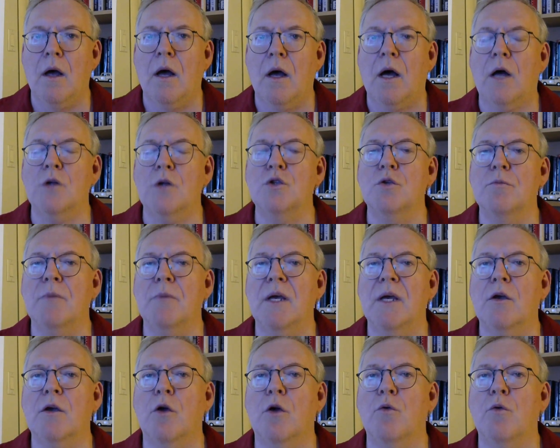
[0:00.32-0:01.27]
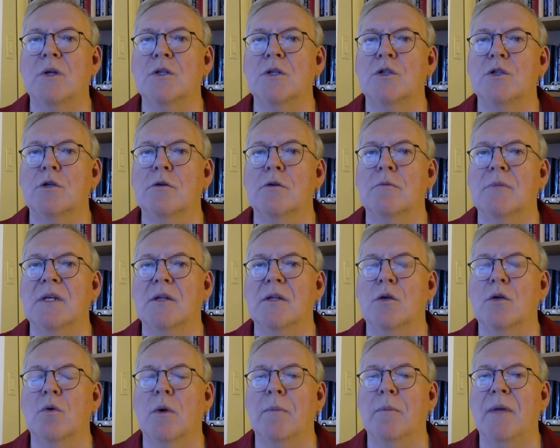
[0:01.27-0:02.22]
How to make a resume in
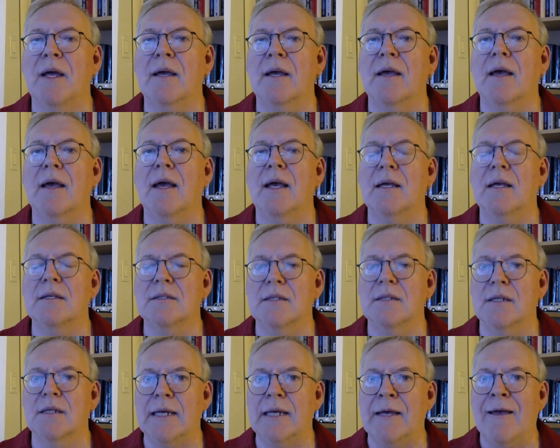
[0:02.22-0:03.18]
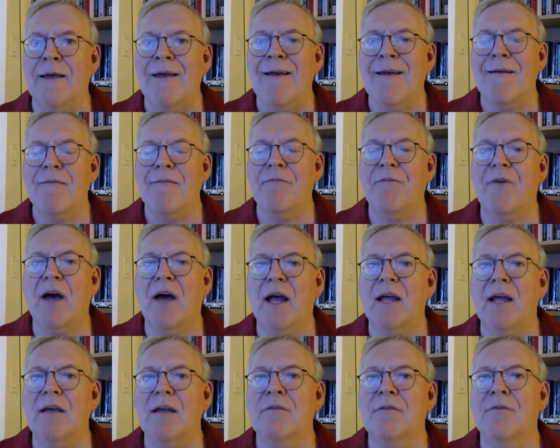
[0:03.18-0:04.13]
Quebec easily.
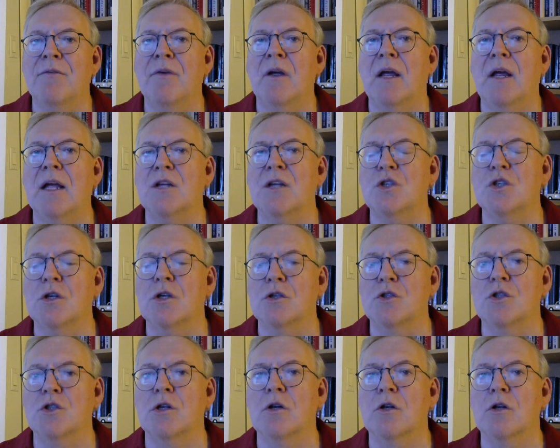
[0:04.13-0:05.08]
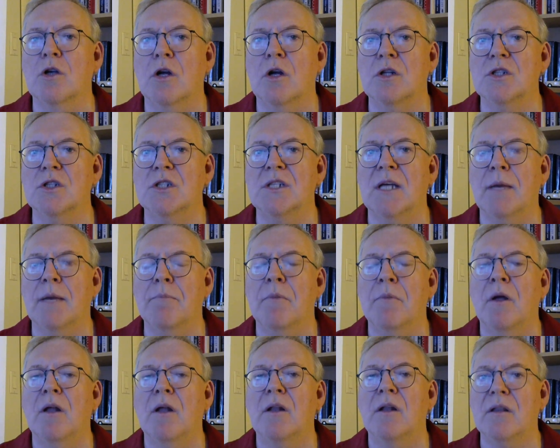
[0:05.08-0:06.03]
5 essential concepts
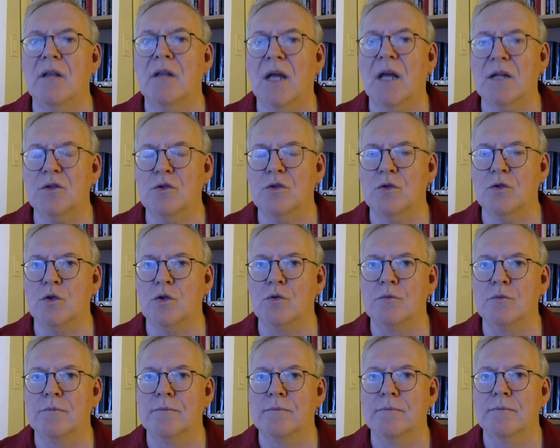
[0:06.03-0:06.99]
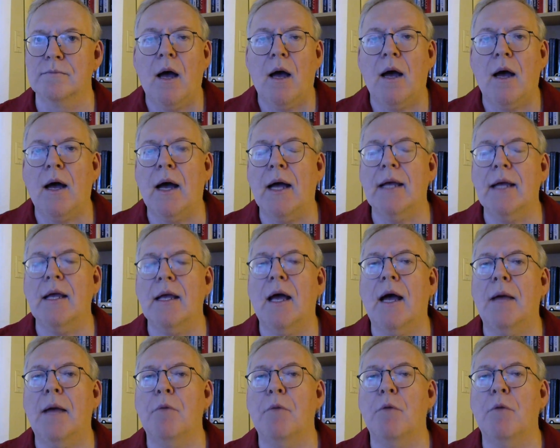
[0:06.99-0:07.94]
not to do. Hi,
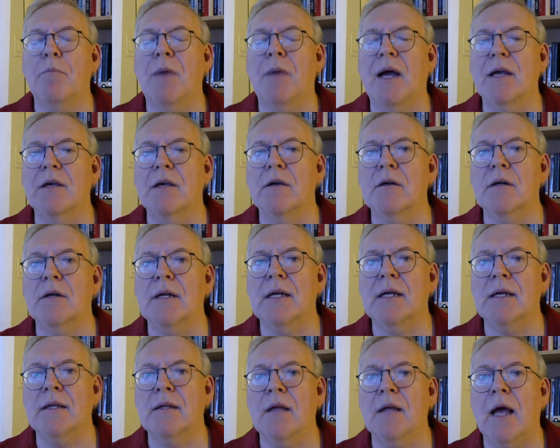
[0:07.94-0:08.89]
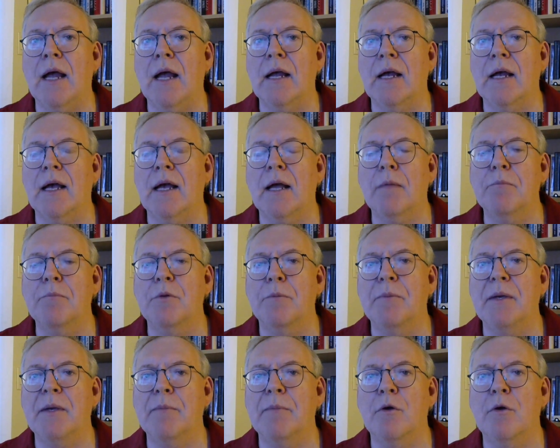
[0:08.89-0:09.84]
I'm Michael, and I help the
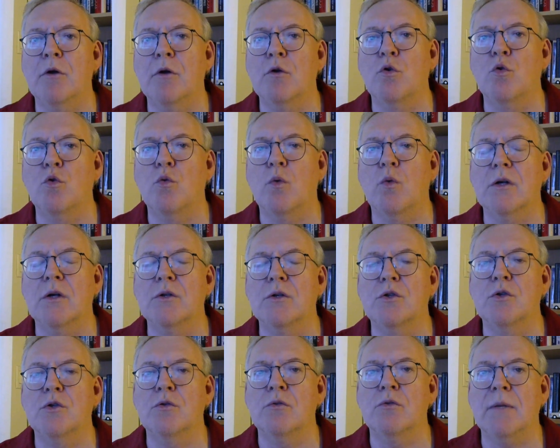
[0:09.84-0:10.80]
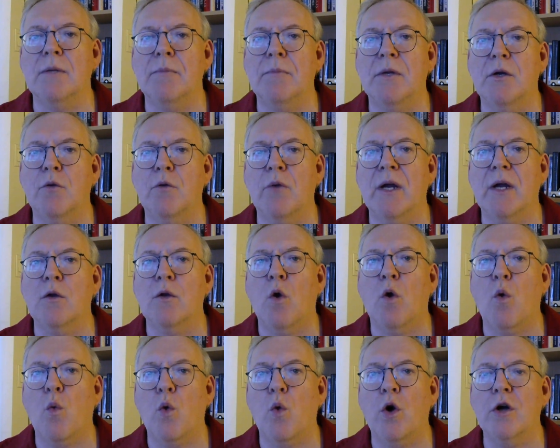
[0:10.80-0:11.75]
people who want to immigrate,
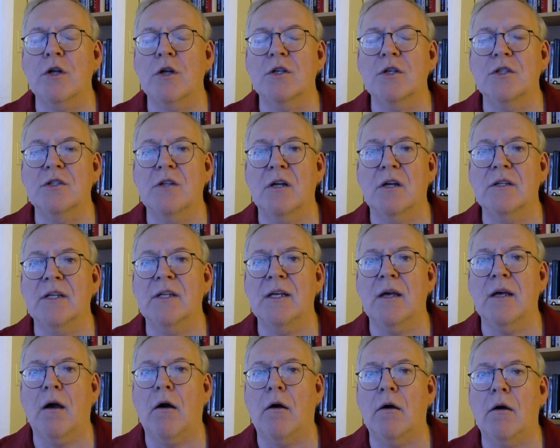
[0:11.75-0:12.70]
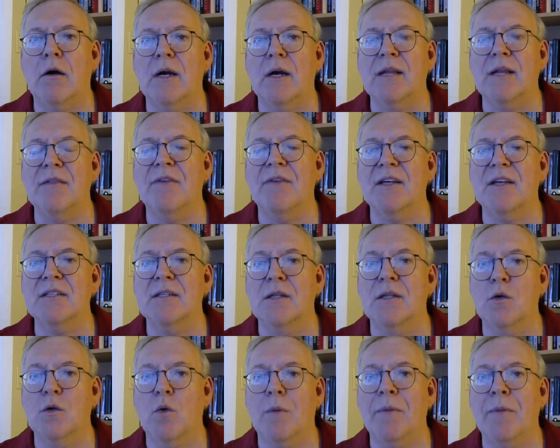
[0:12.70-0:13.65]
work, study, or invest
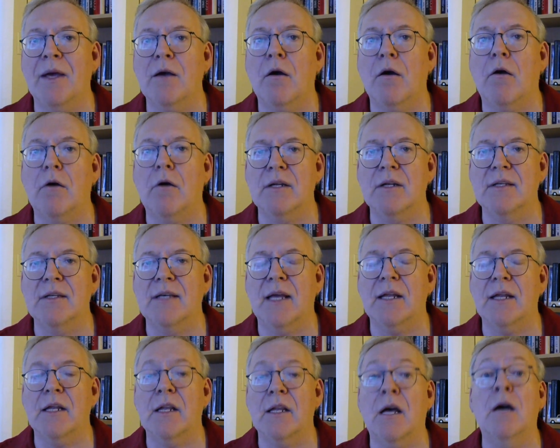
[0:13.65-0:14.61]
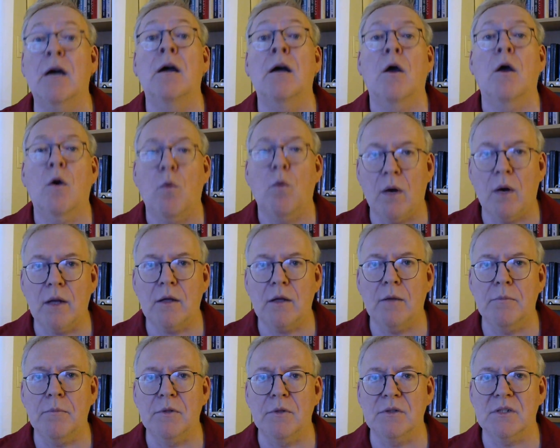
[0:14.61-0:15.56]
in Quebec or in Canada.
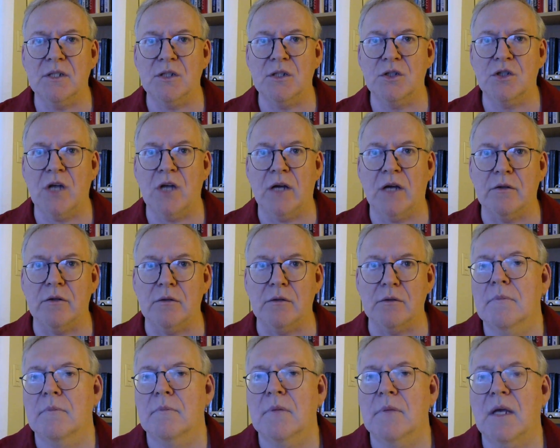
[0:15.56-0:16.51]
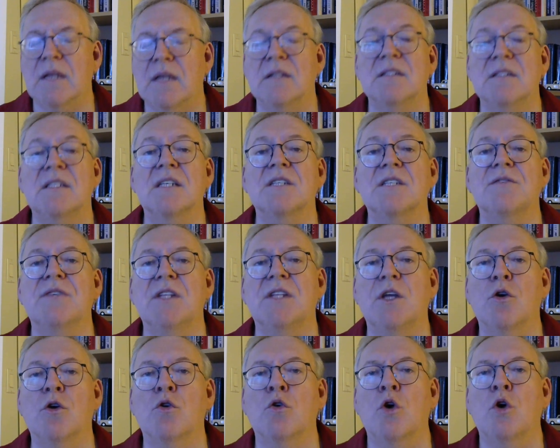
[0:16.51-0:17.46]
Welcome on this channel. In this
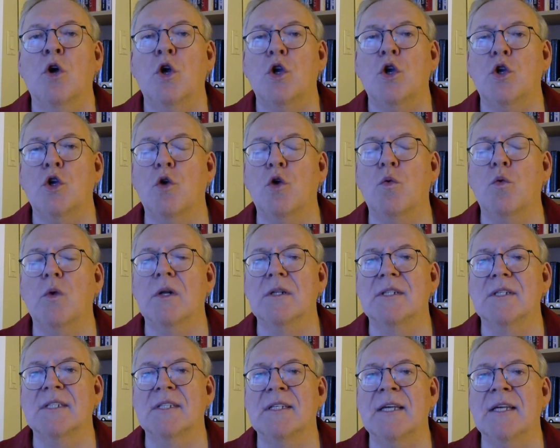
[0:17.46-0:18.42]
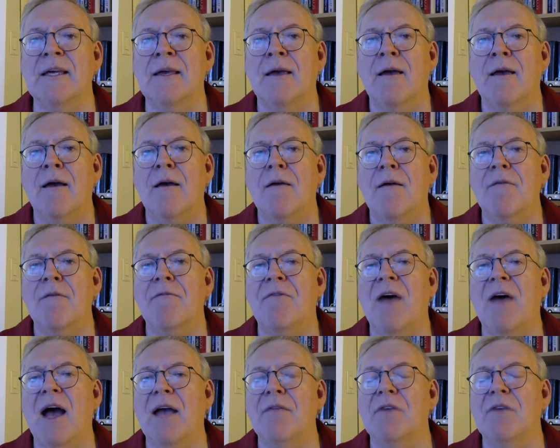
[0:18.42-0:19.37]
video, you will see
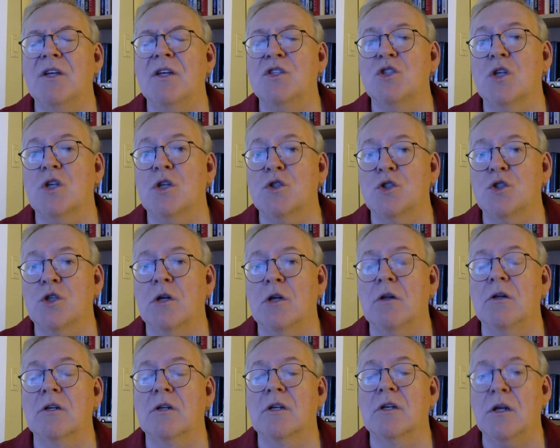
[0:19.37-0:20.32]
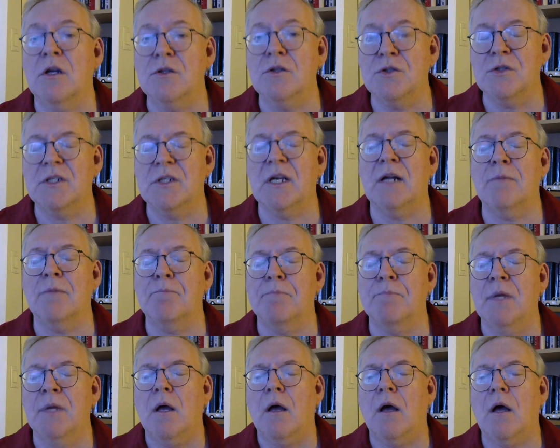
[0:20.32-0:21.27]
5 essential concepts
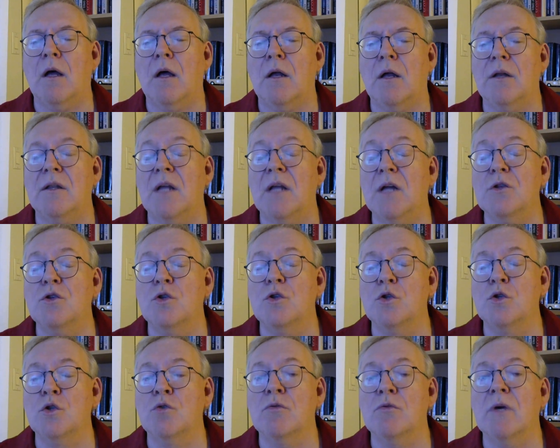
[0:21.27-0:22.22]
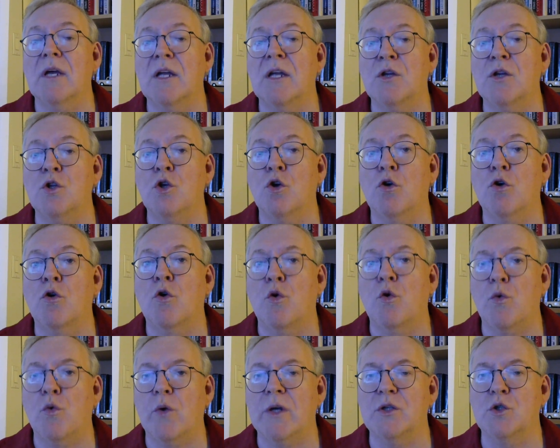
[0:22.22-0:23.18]
not to do in your
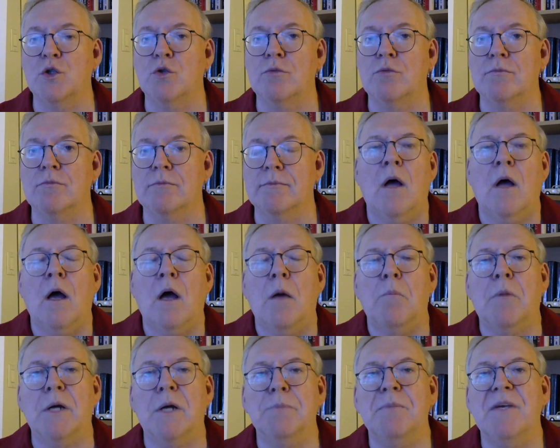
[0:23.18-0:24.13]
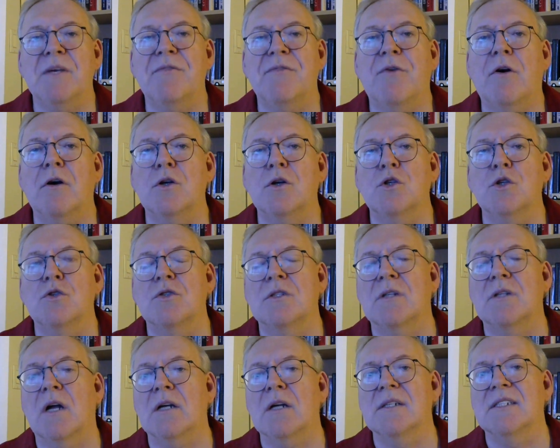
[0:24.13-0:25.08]
resume. But before to
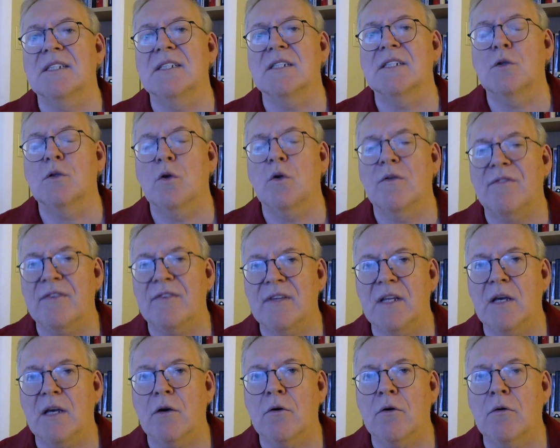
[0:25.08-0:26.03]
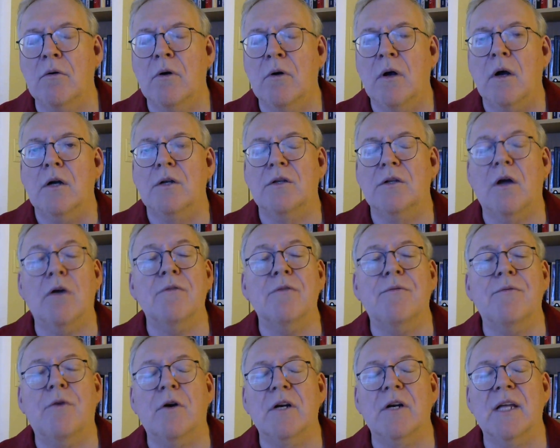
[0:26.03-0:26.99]
start this video,
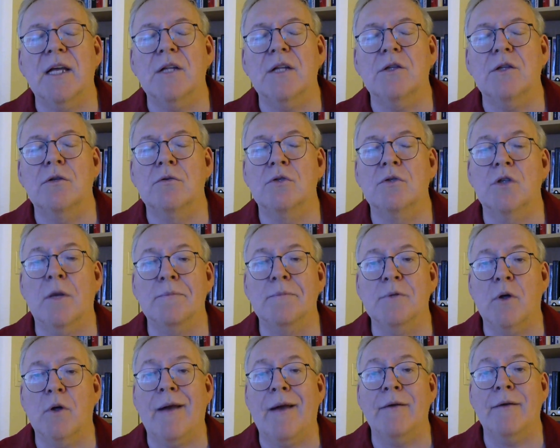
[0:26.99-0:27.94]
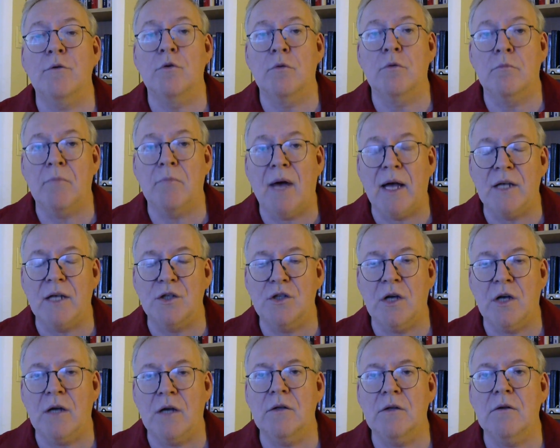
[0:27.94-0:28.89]
don't forget to subscribe to my
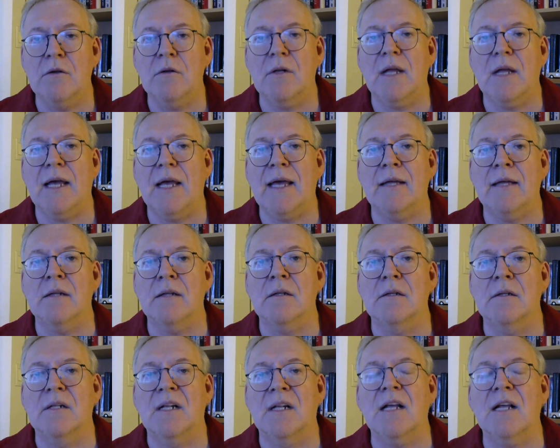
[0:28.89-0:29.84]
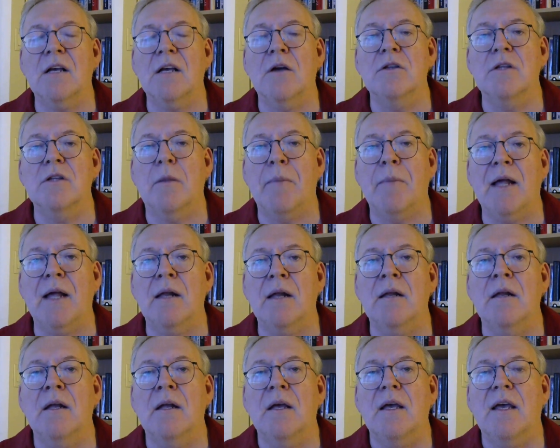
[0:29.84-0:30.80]
channel and click on the
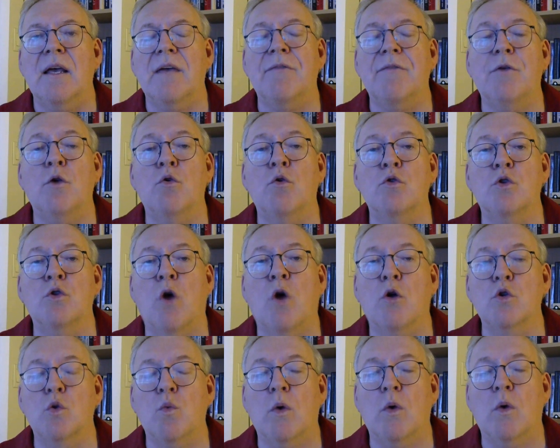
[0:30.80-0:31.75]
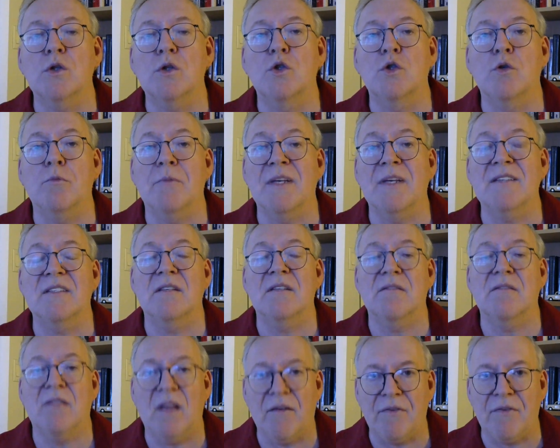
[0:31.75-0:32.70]
bell if you don't want to miss
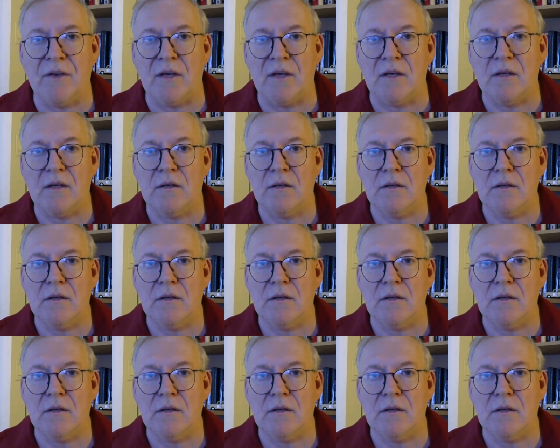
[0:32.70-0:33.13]
nothing.